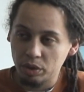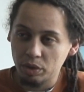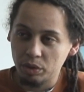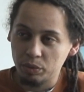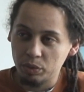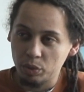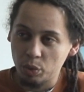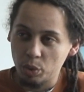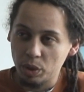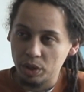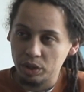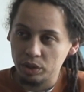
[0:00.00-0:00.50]

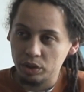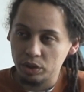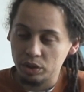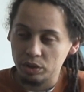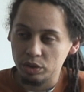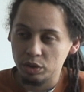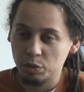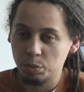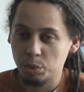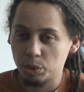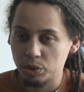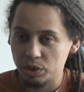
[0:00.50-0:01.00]
of
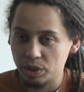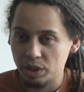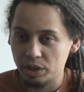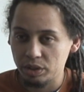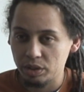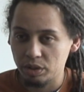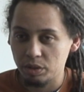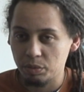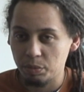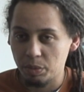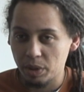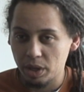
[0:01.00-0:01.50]
questions
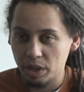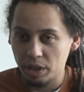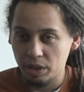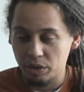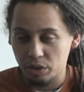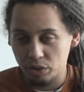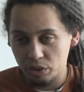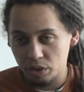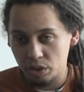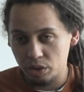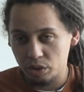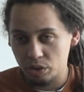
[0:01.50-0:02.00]
presented by
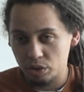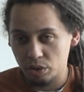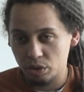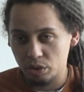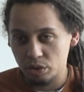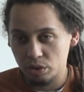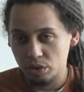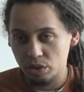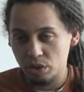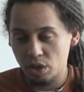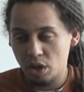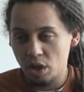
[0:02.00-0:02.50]
the
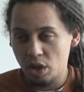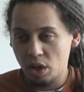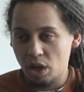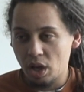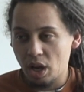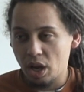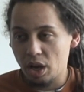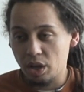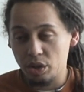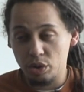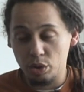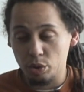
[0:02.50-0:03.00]
teachers,
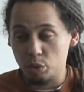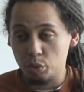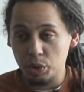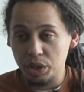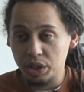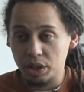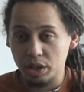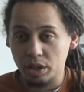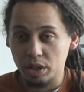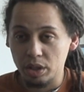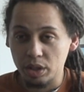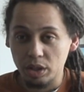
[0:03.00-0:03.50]
either
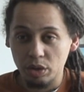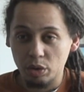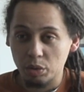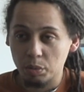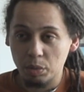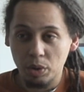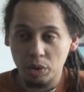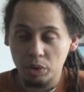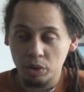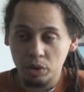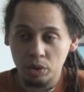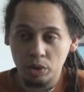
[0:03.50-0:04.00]
weekly or
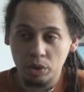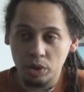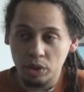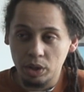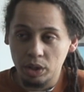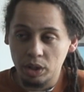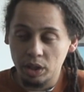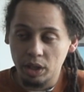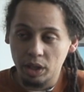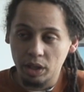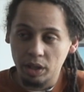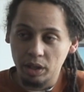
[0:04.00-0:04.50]

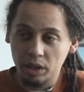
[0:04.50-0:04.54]
monthly,